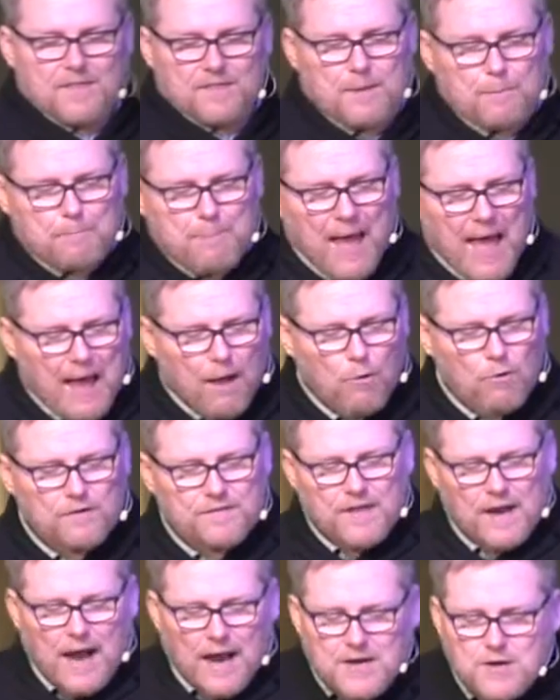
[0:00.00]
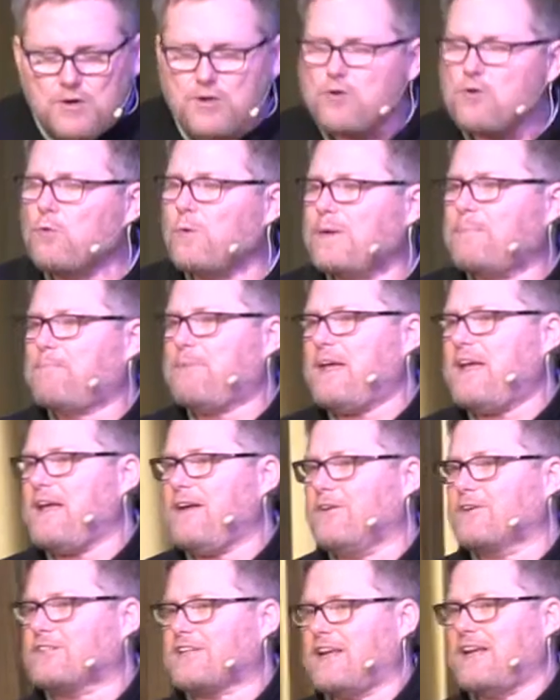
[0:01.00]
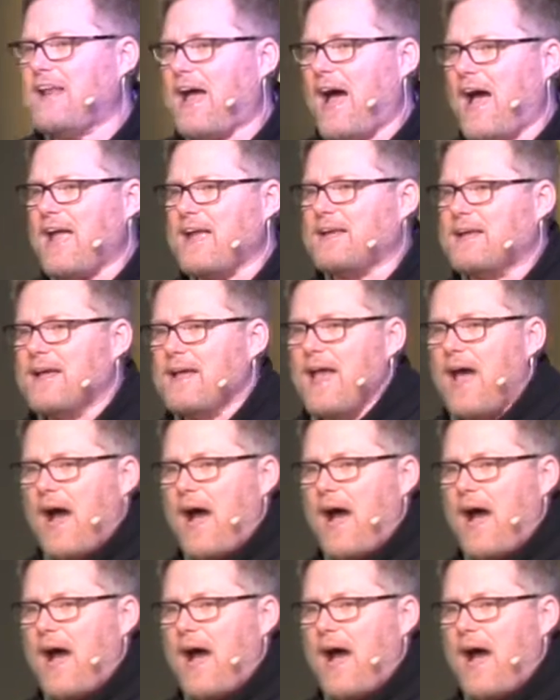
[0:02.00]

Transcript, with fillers: the power that I knew would be here tonight.